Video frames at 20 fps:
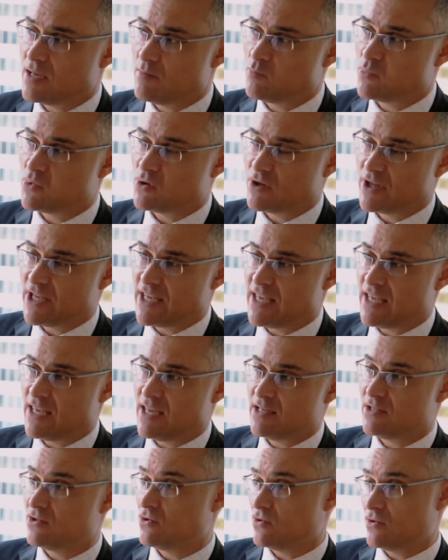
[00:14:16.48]

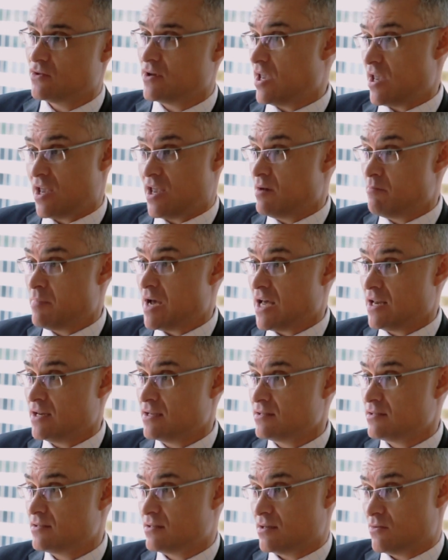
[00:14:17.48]
employees and
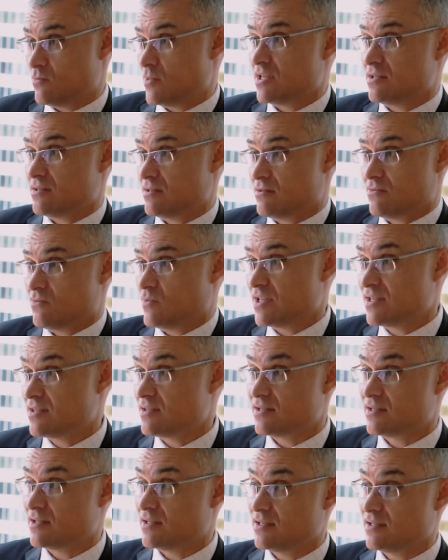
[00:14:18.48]
partners, so
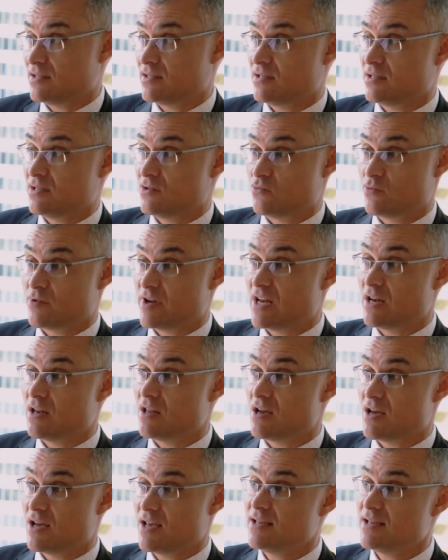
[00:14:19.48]
once the solicitors
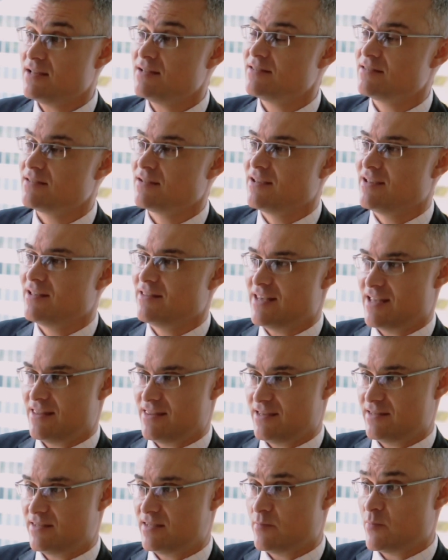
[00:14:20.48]
realise
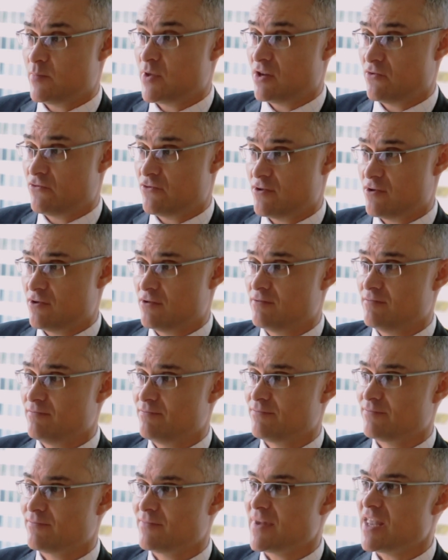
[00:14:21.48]
that there's something wrong.
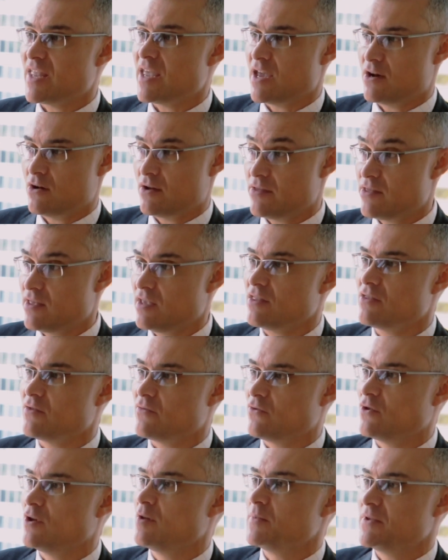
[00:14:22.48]
And I think
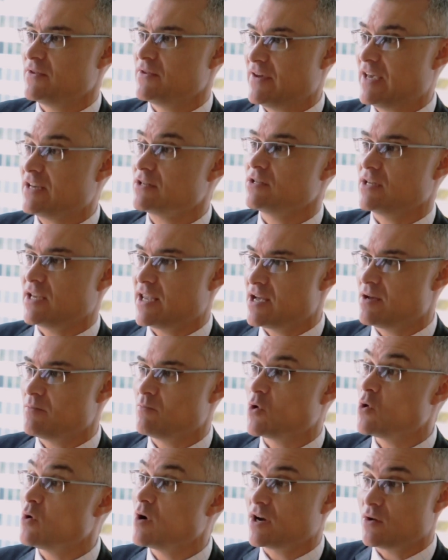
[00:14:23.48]
the firms have actually
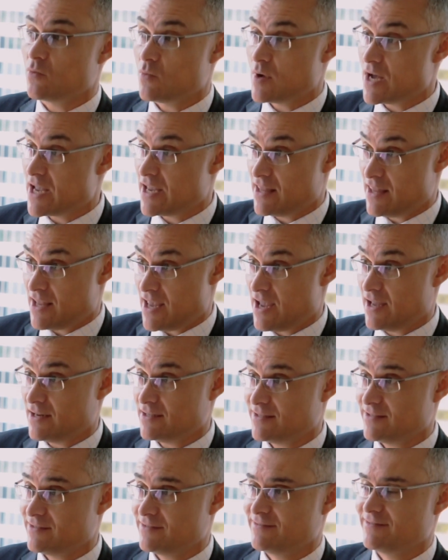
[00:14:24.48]
come quite a way in
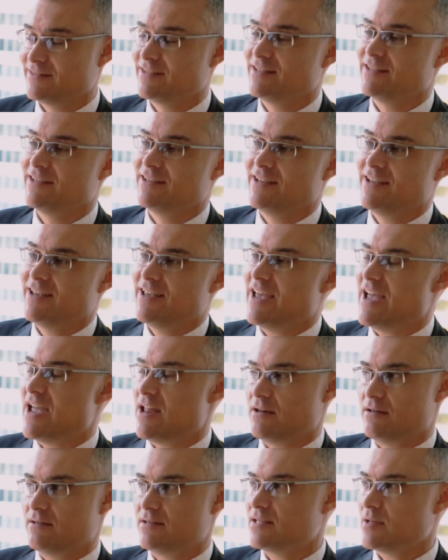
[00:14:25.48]
that.
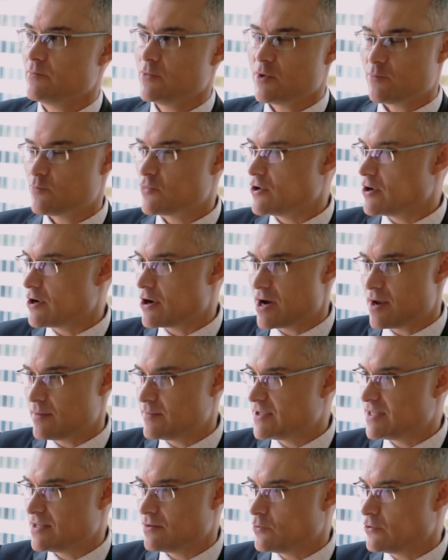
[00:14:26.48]
And some of the
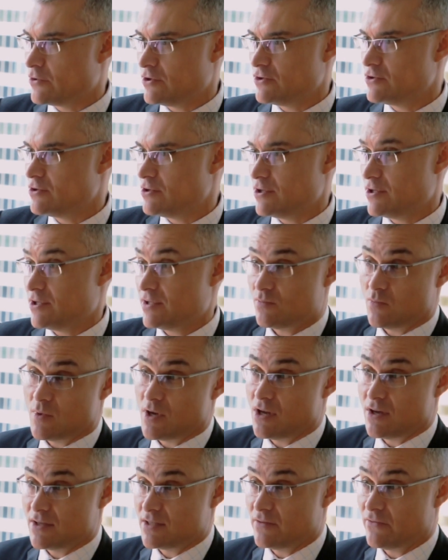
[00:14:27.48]
programs that were introduced
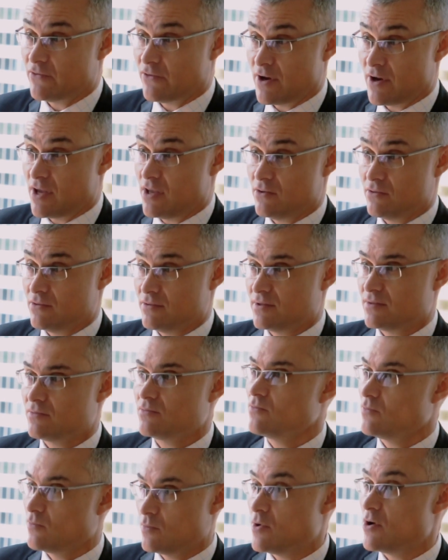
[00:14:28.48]
while I was at
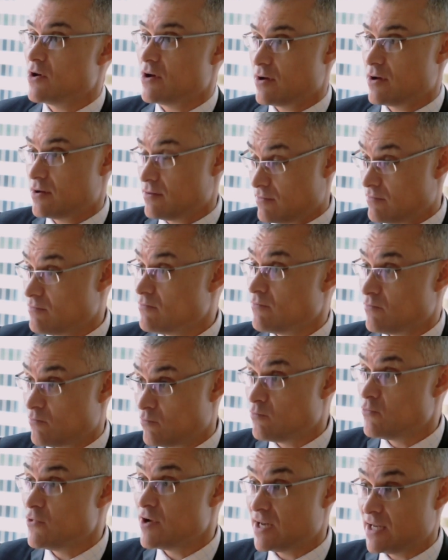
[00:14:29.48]
Freehills were
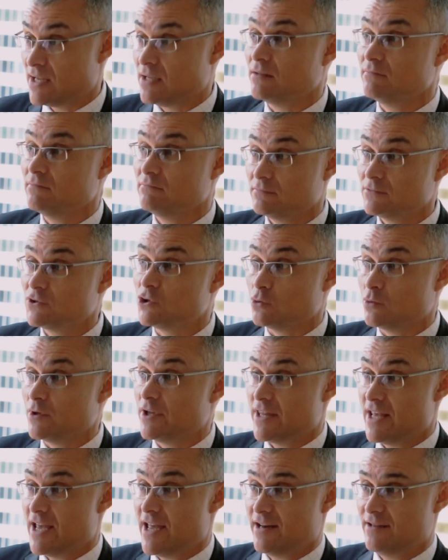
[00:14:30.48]
really
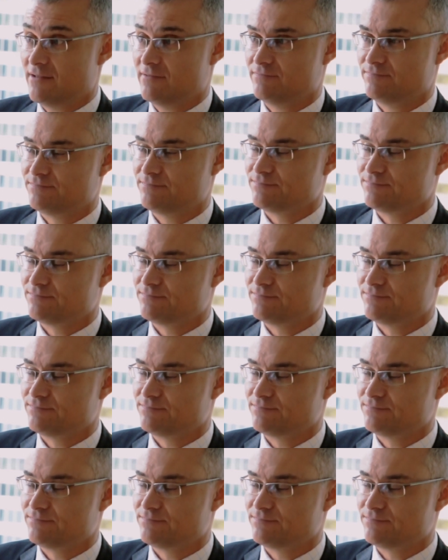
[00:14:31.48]
good at that.